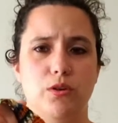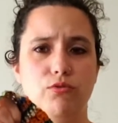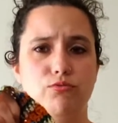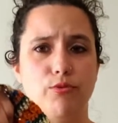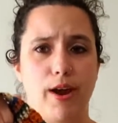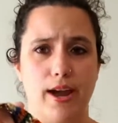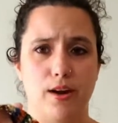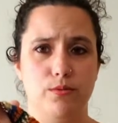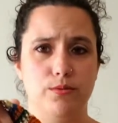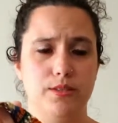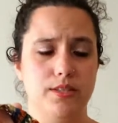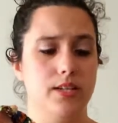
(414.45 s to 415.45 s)
A
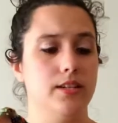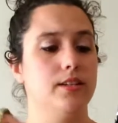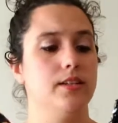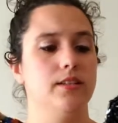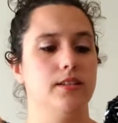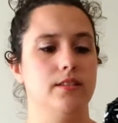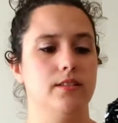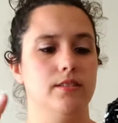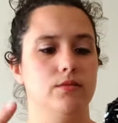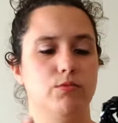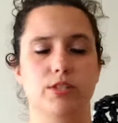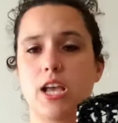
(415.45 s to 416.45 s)
round
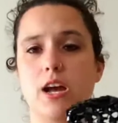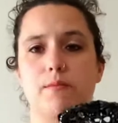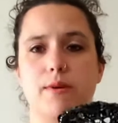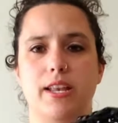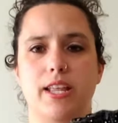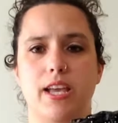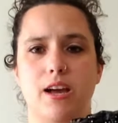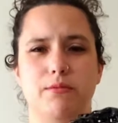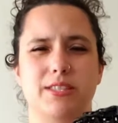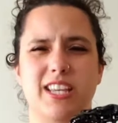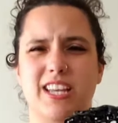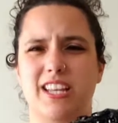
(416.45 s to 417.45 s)
was how many I
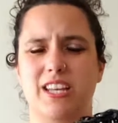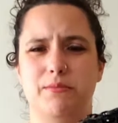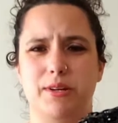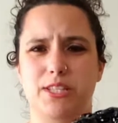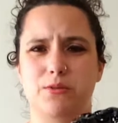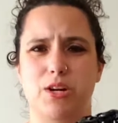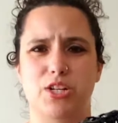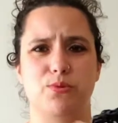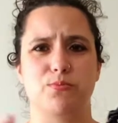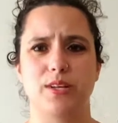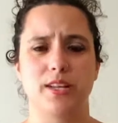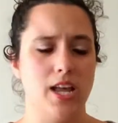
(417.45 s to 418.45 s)
was getting in my swatch,
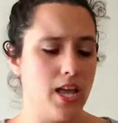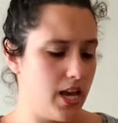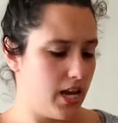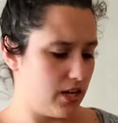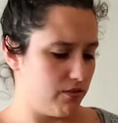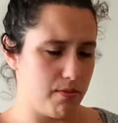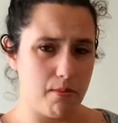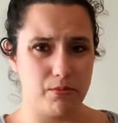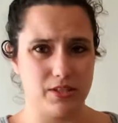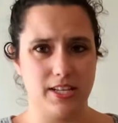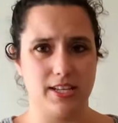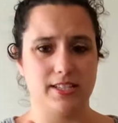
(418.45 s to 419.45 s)
but I don't remember
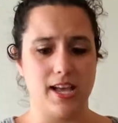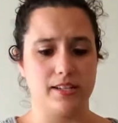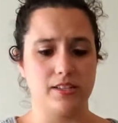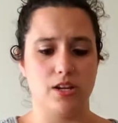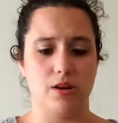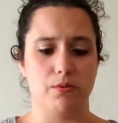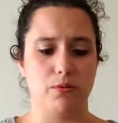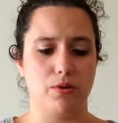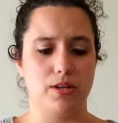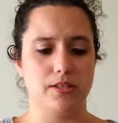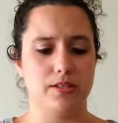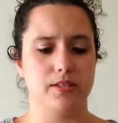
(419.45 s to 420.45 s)
what the exact number
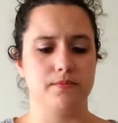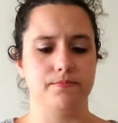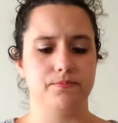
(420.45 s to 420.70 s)
was.